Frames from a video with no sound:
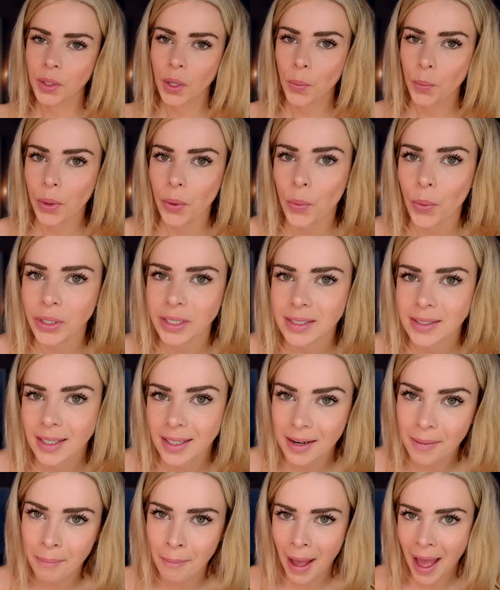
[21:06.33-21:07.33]
We once had
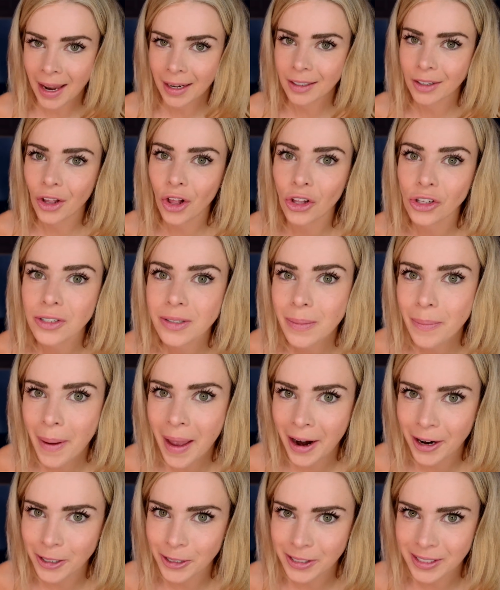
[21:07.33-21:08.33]
a man called
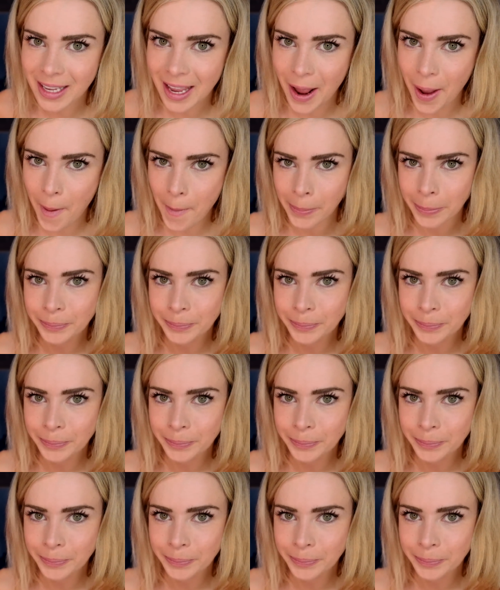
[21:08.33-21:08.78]
Percy.